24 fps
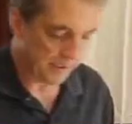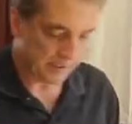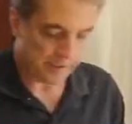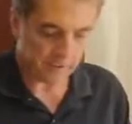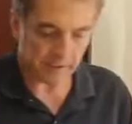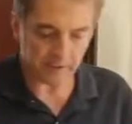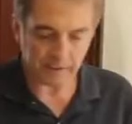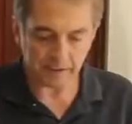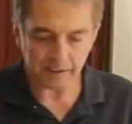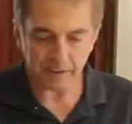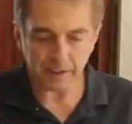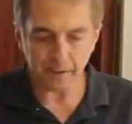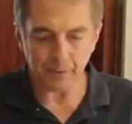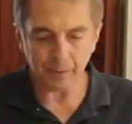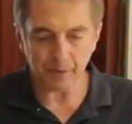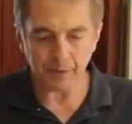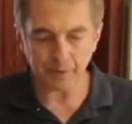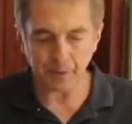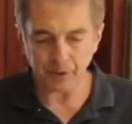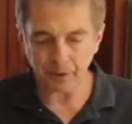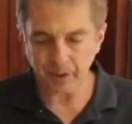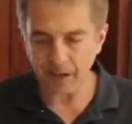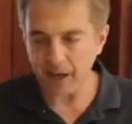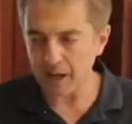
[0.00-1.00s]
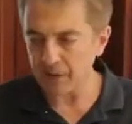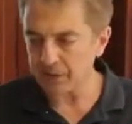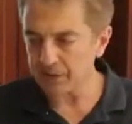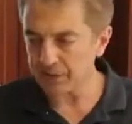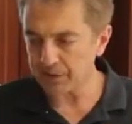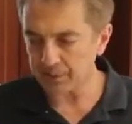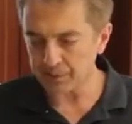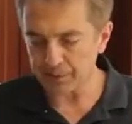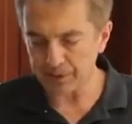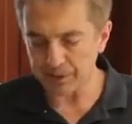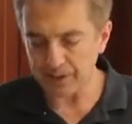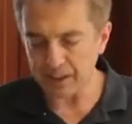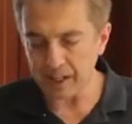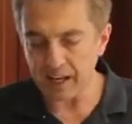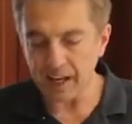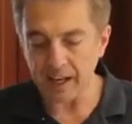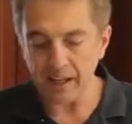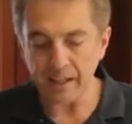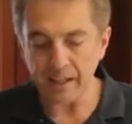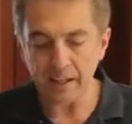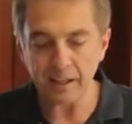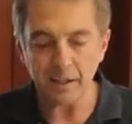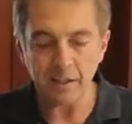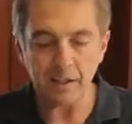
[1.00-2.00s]
You can see we took off some
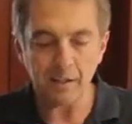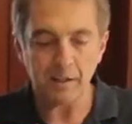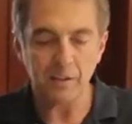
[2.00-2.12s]
stain.